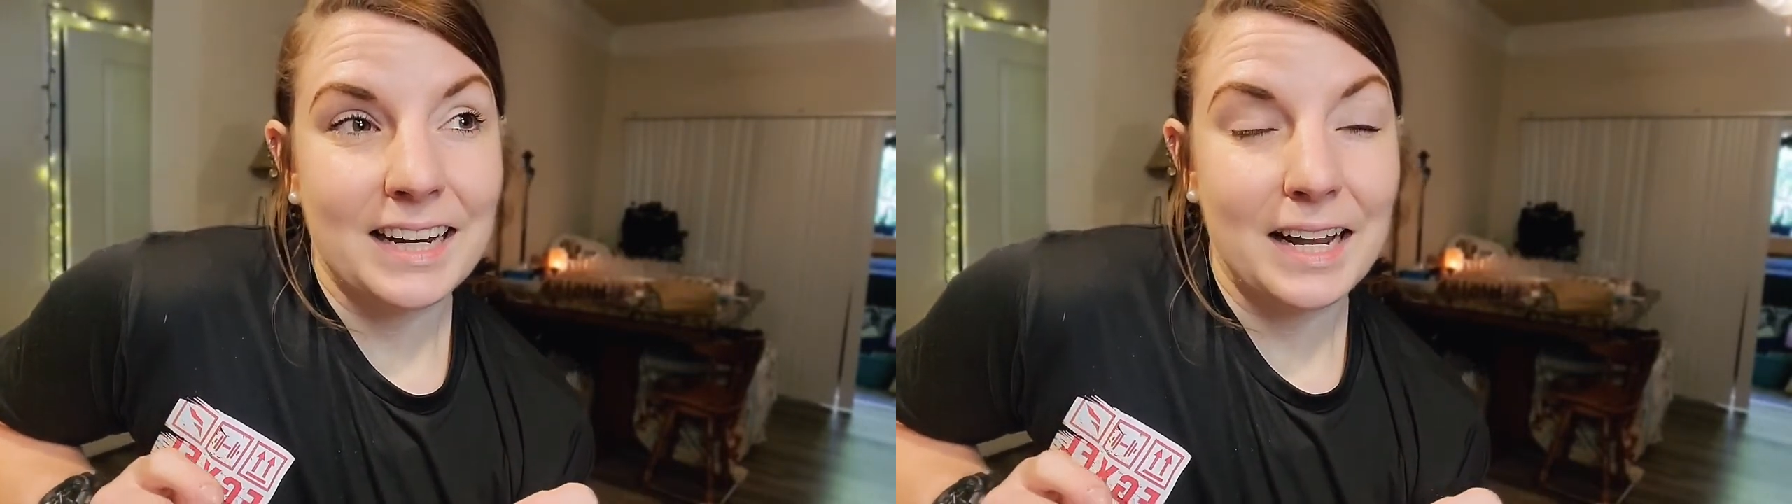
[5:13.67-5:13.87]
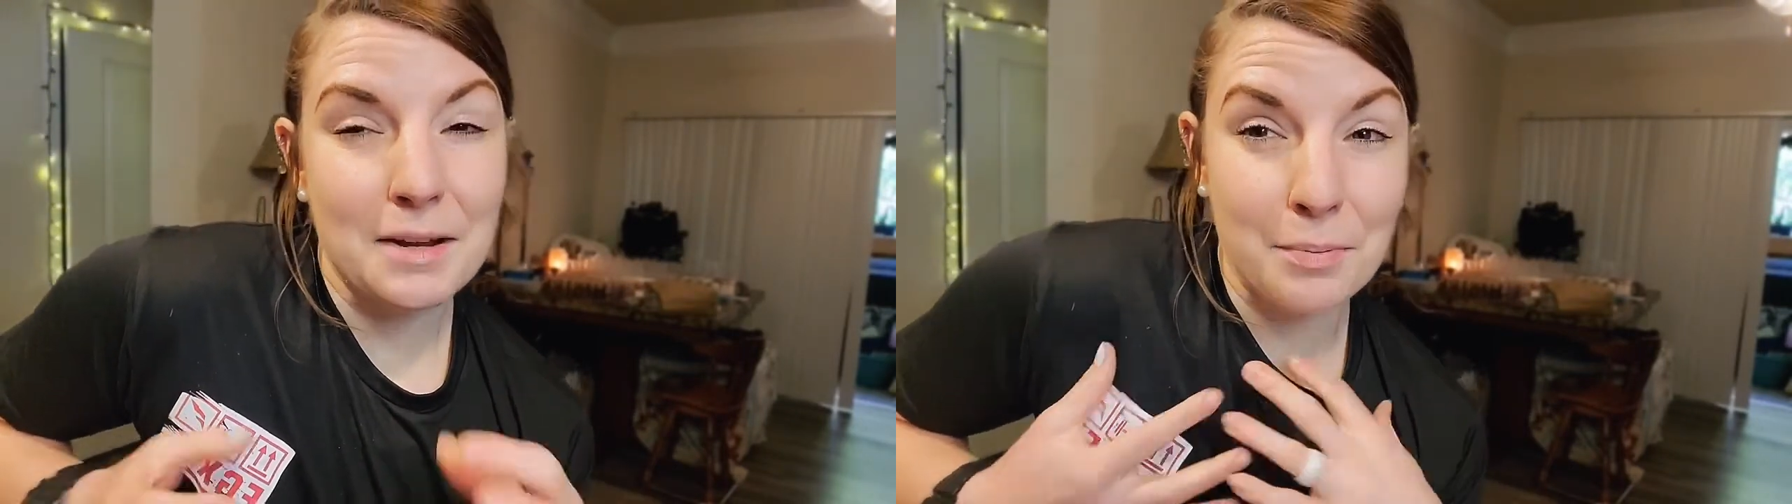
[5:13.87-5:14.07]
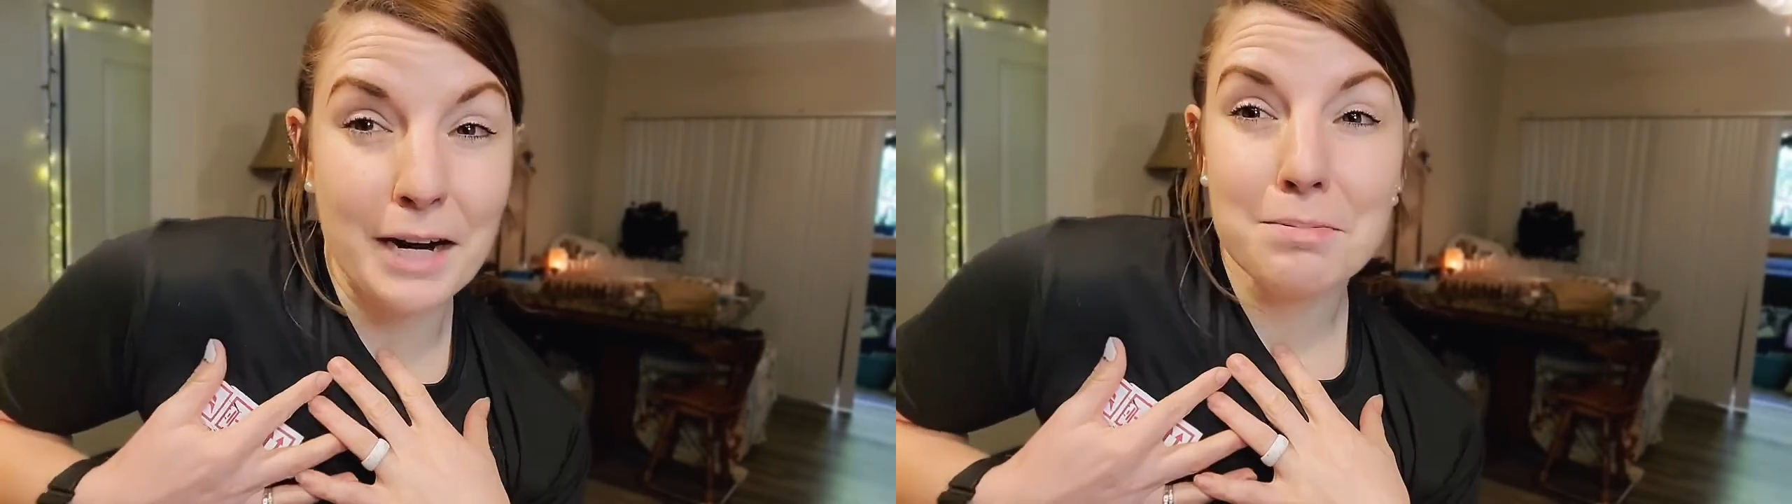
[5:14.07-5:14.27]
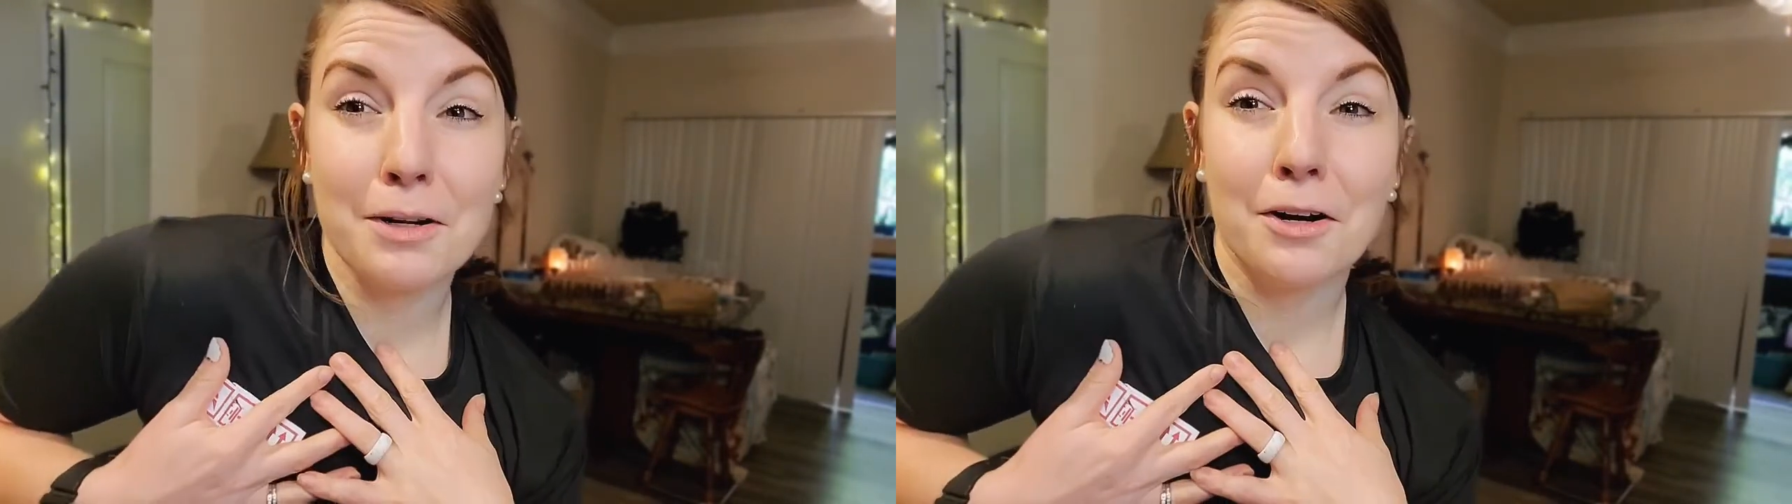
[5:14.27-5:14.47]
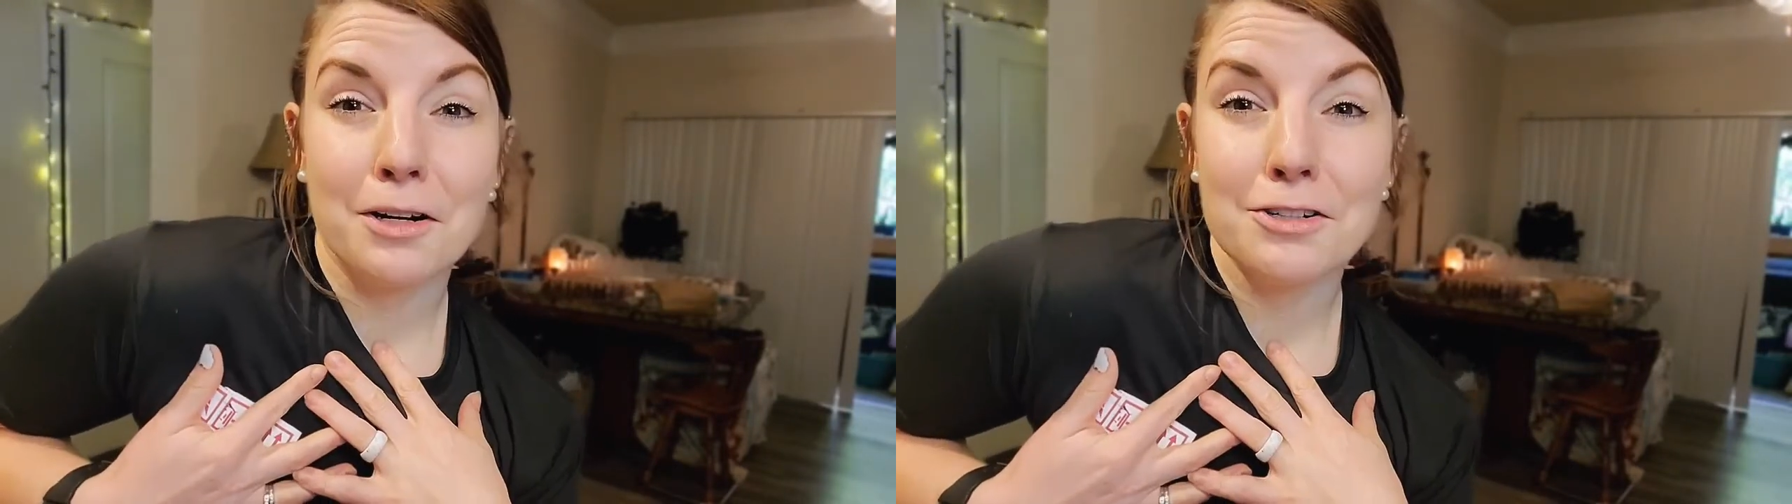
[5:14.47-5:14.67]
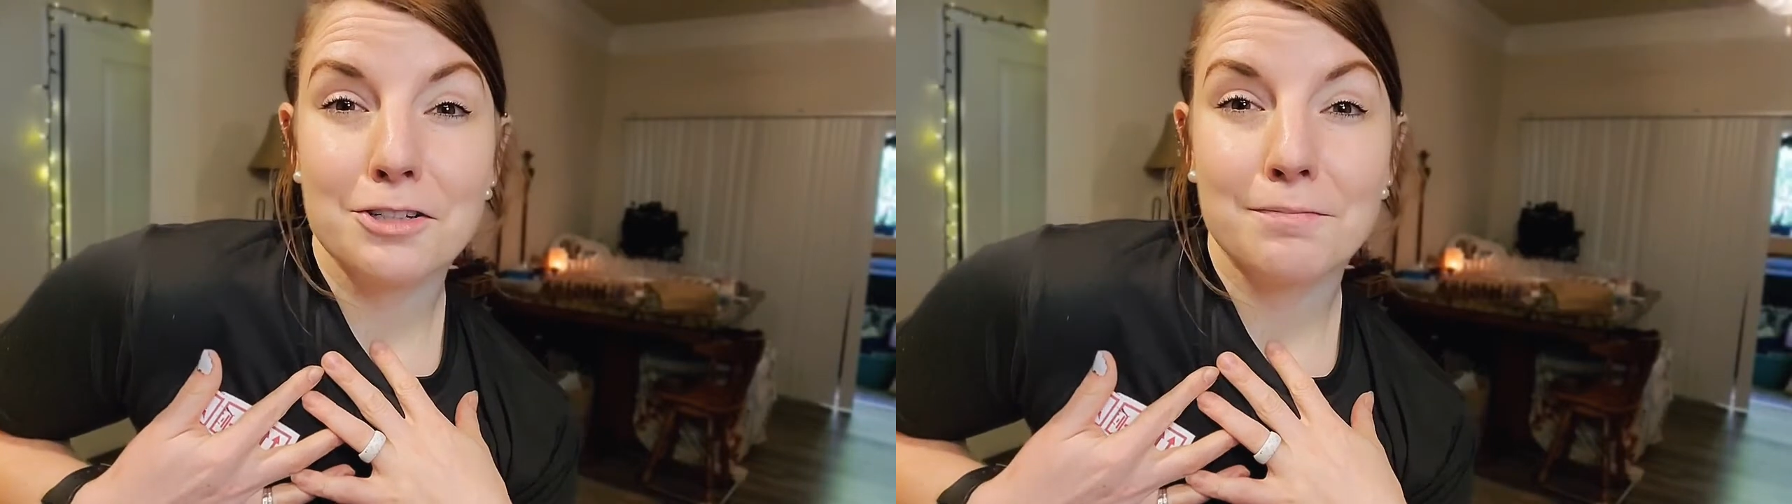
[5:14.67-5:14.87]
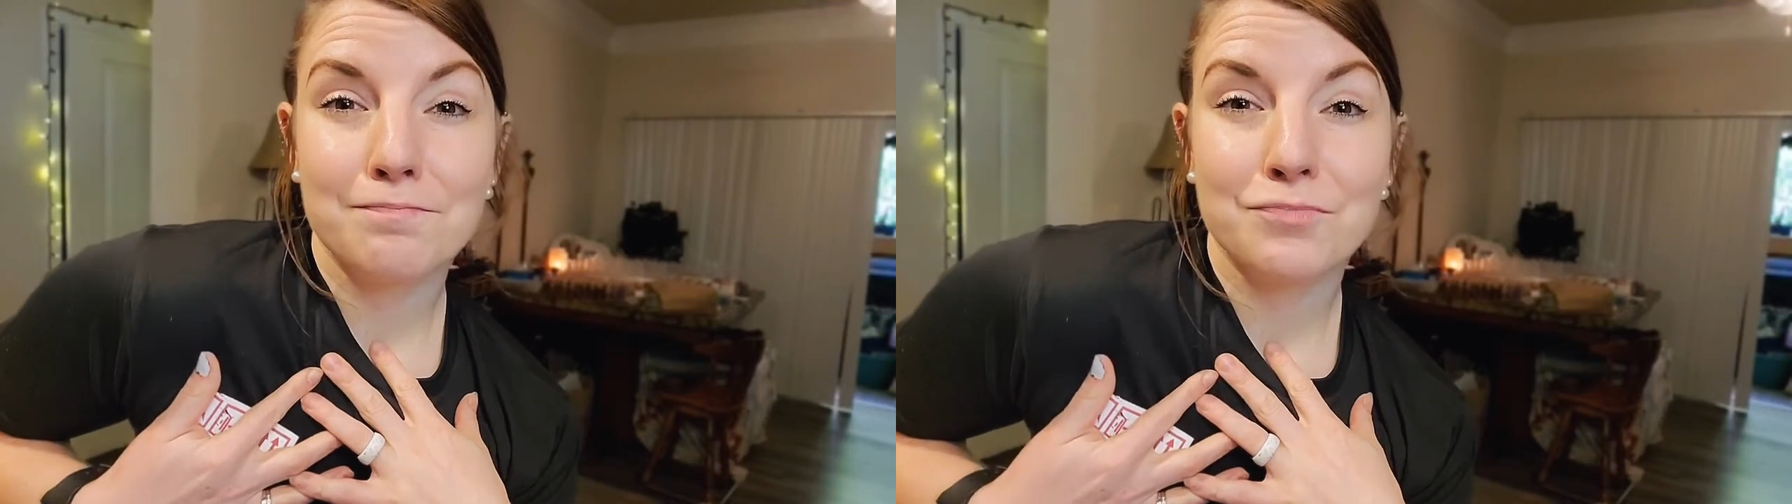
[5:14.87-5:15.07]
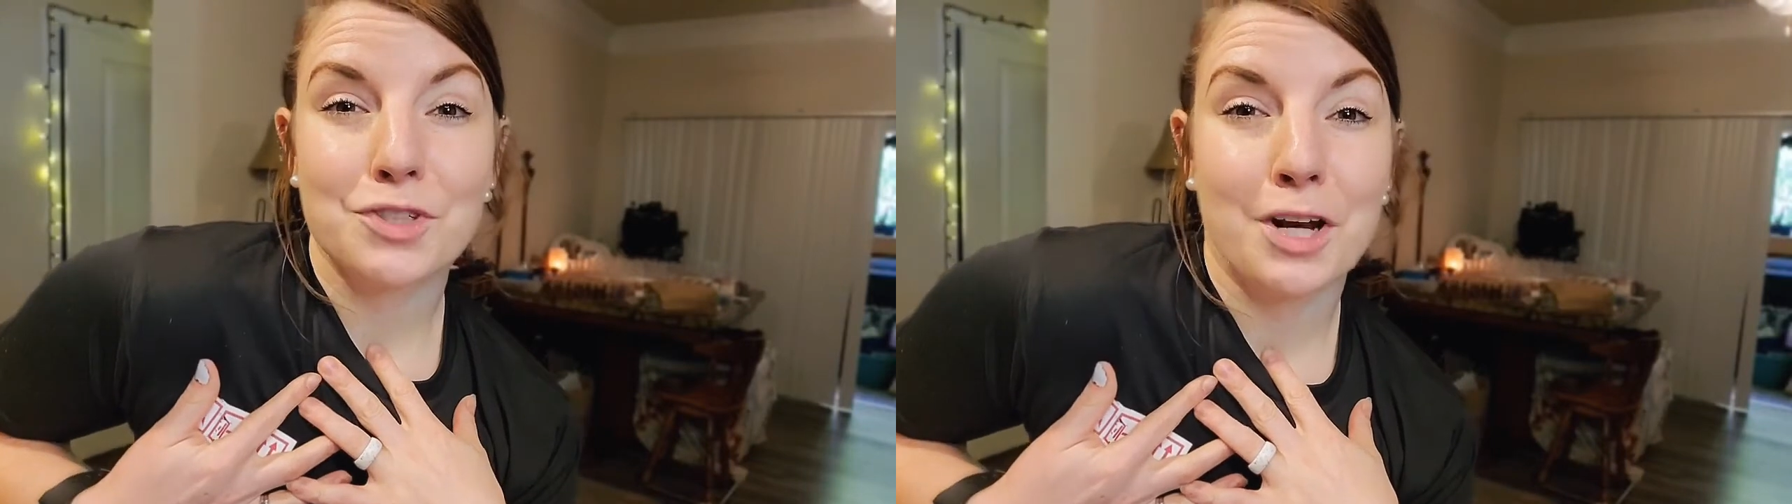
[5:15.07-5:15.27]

It breaks my heart to